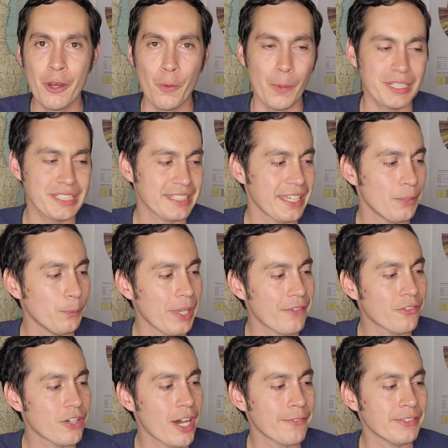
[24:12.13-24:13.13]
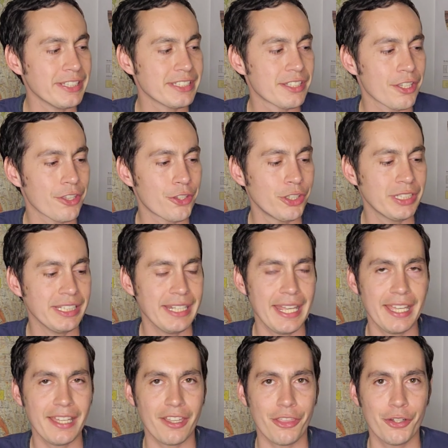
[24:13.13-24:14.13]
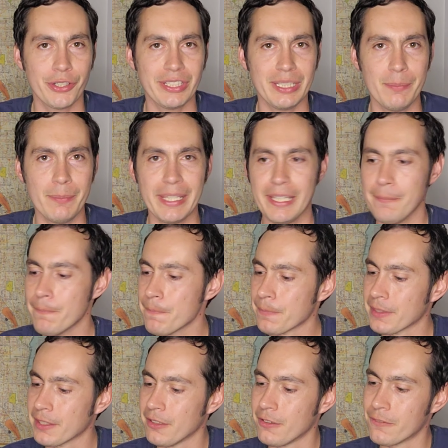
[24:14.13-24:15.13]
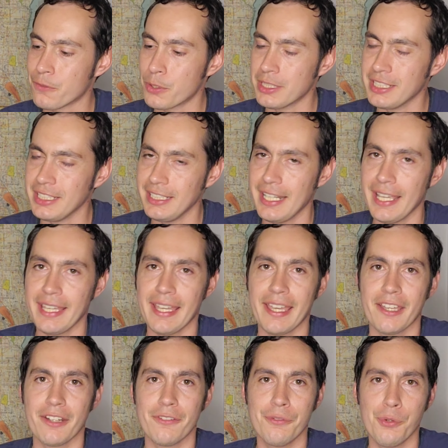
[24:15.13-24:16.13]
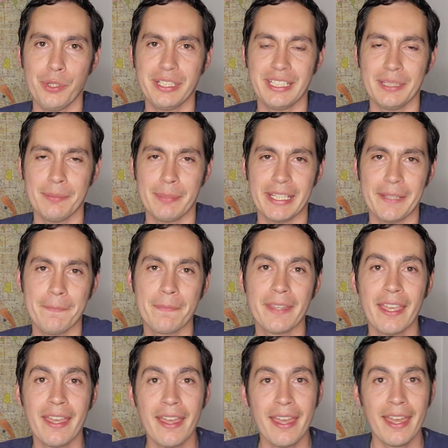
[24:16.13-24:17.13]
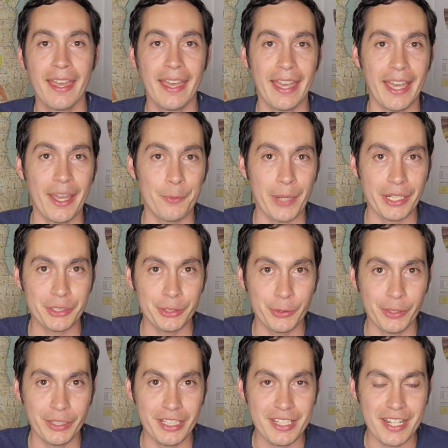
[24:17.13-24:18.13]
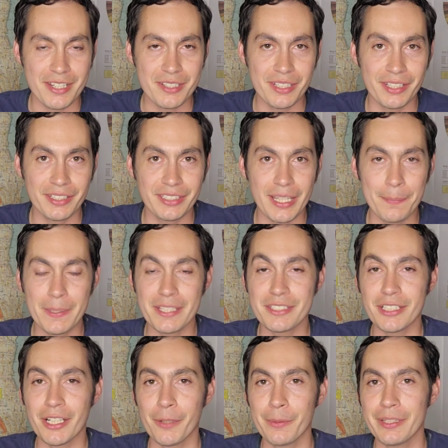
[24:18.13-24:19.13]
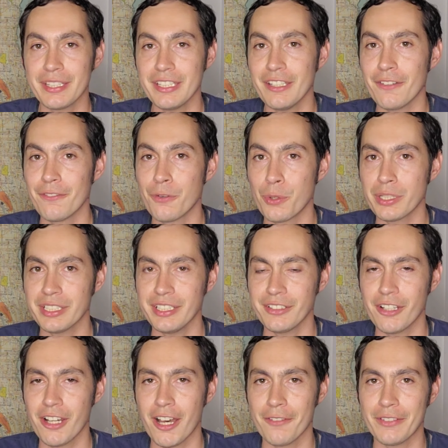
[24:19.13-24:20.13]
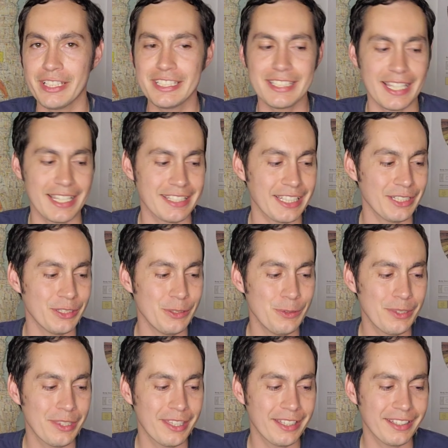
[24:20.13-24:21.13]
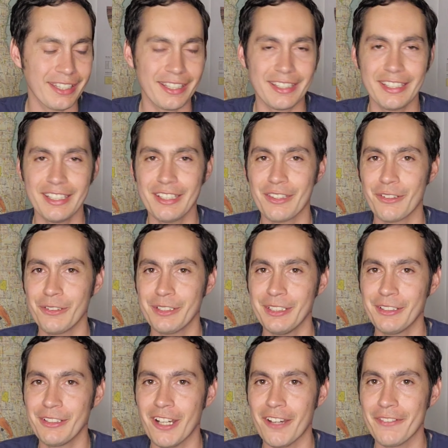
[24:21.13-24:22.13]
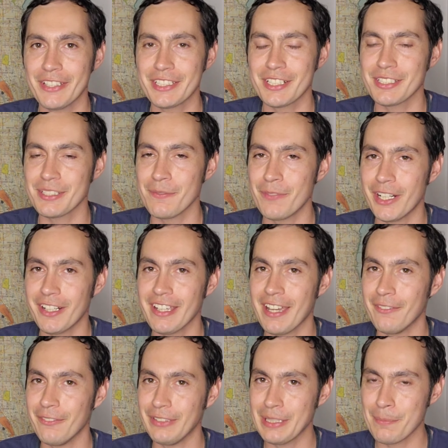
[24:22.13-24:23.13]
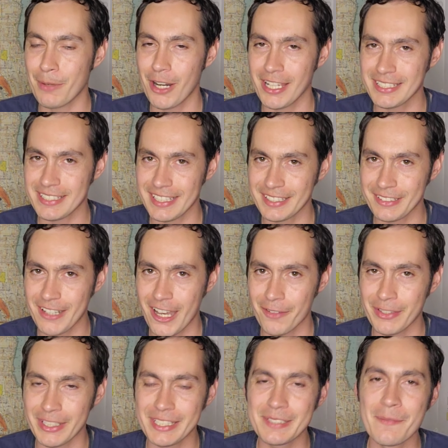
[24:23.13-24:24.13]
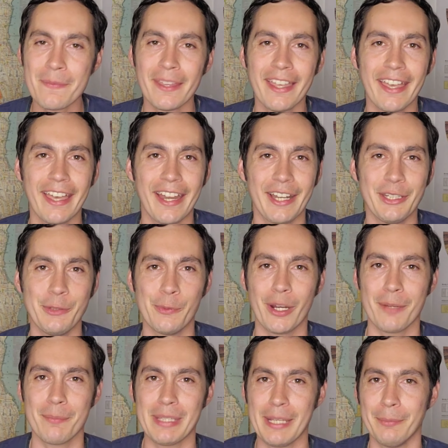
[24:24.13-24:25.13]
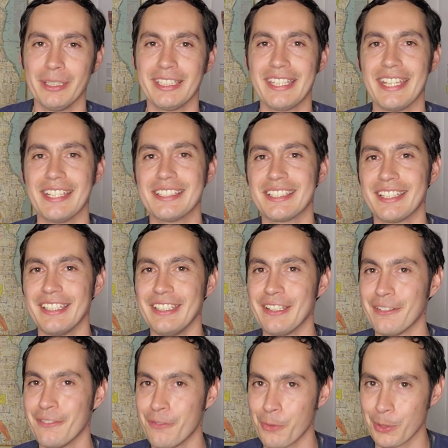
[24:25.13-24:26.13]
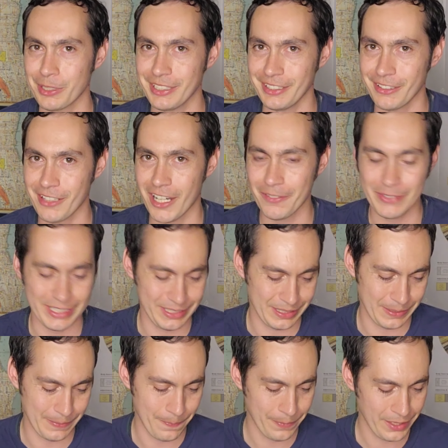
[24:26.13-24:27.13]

Once again, we have coffees 13A, 13B, 14A, and 14B. And we're actually going to change things up and start with the 14 coffees, as I do think that the 13 coffees are some very heavily processed coffees, and I do want to be able to taste the 14 coffees.